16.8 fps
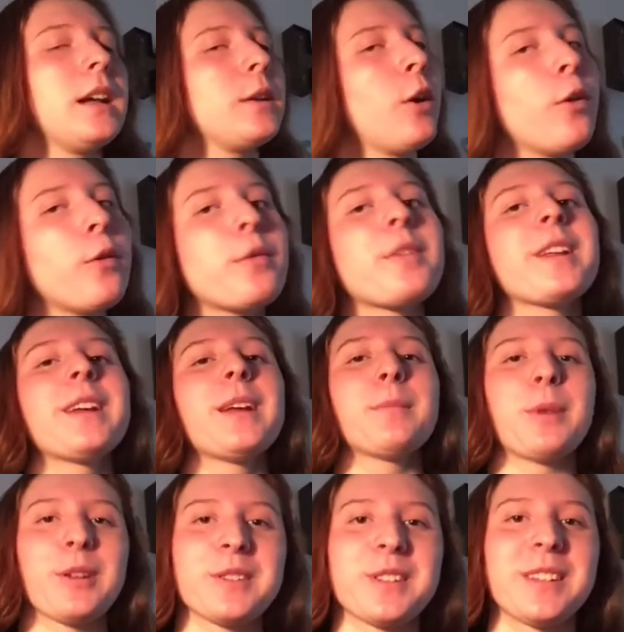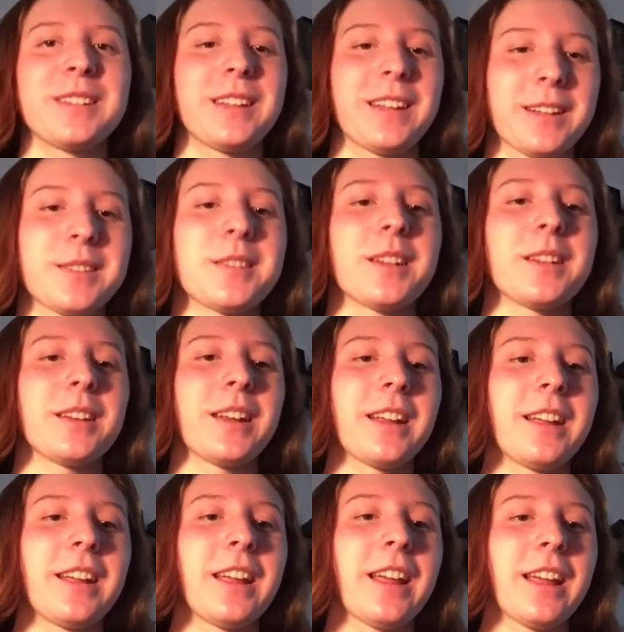hopefully I'm posting it next
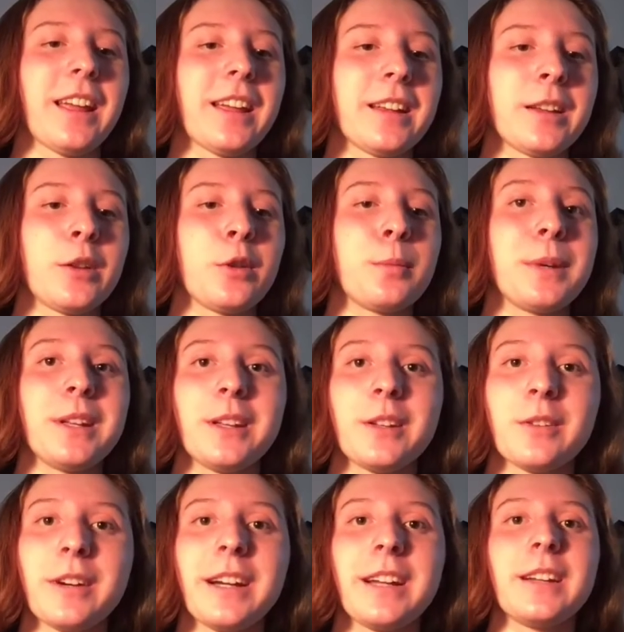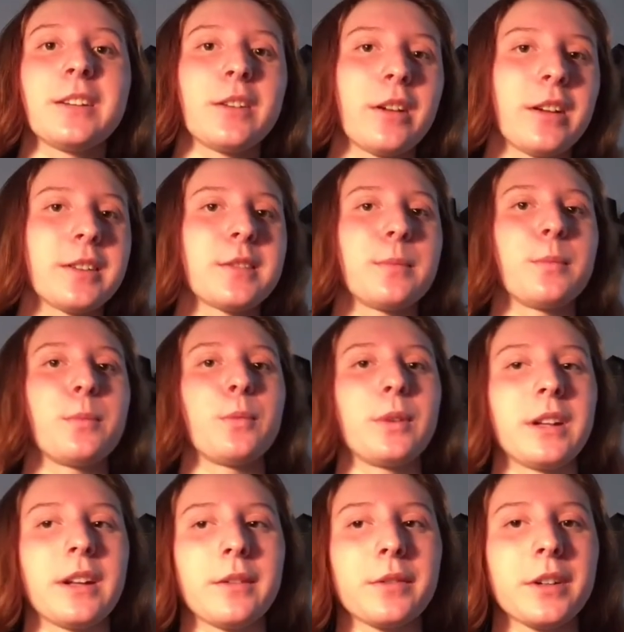Sunday, and it'll be great and awesome,
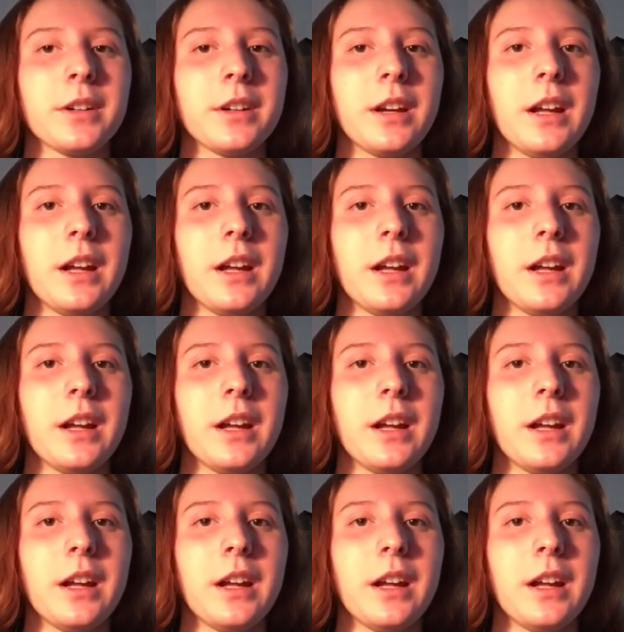whatever.